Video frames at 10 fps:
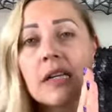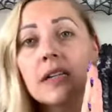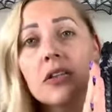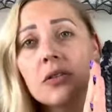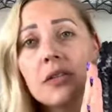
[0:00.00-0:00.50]

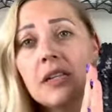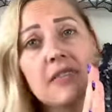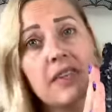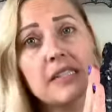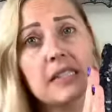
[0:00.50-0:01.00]
You don't need a
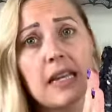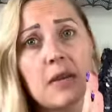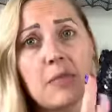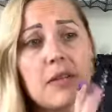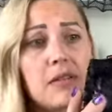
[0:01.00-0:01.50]
fancy
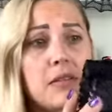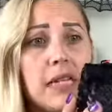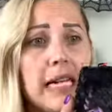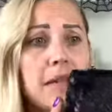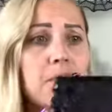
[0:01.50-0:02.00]
camera,
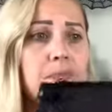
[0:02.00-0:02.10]
okay?